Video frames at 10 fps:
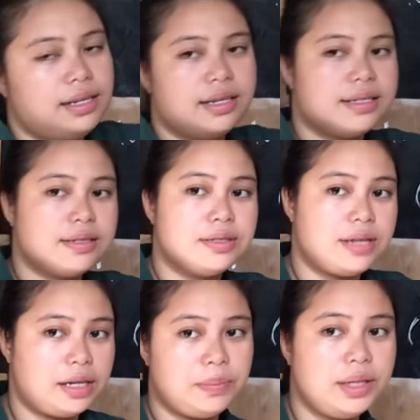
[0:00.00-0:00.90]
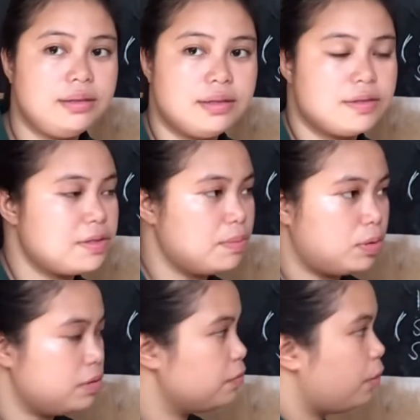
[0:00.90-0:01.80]
is the statement, is a
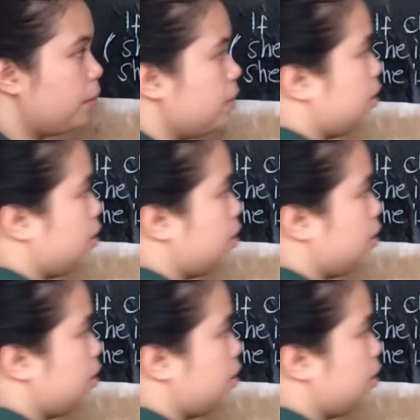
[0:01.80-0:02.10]
symbolic form, and